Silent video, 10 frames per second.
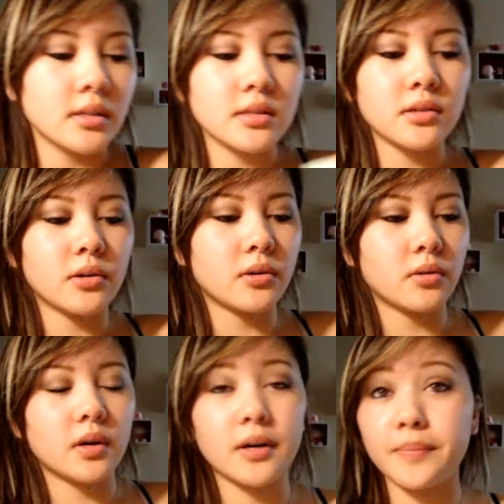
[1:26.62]

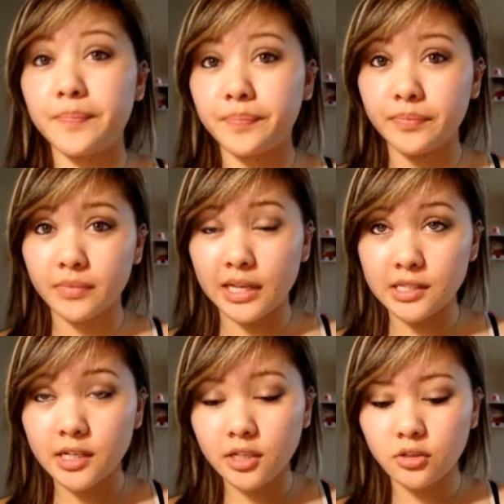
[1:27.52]
So
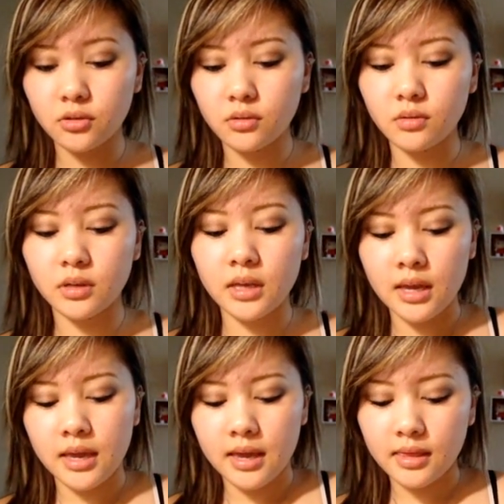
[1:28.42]
that's what I do.
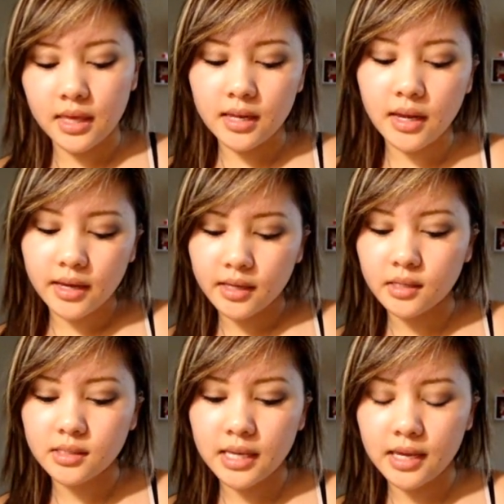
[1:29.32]
And then
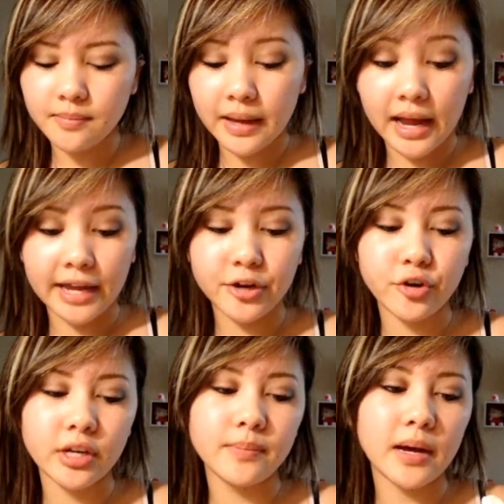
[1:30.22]
I take my eye
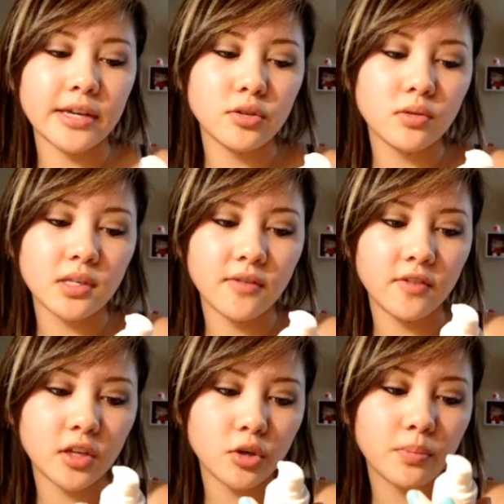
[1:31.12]
cream. I use
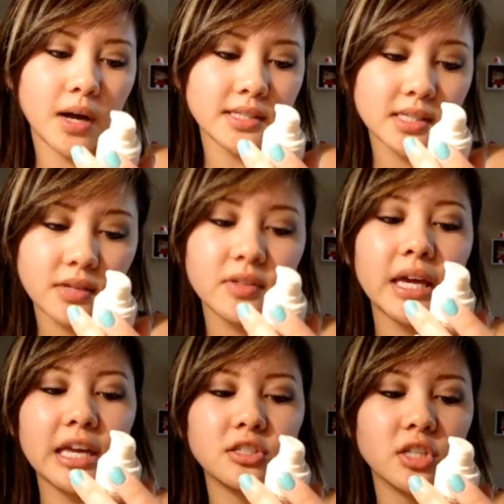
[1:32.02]
Aveeno Positively
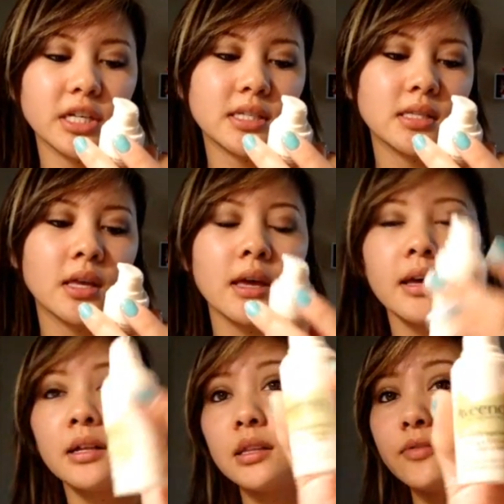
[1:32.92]
Ageless
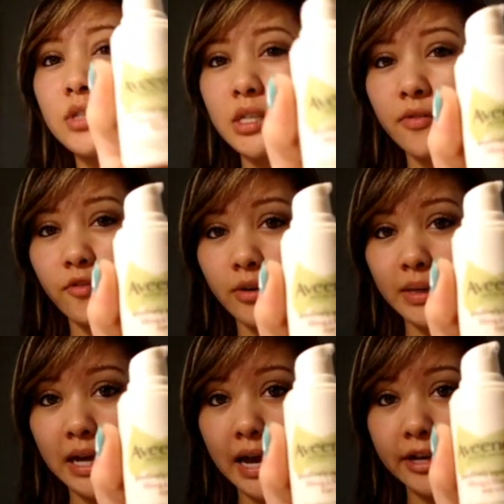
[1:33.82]
Lifting and
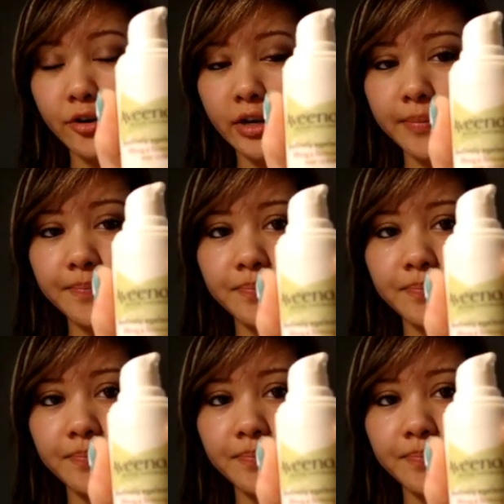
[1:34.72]
Firming Eye Cream.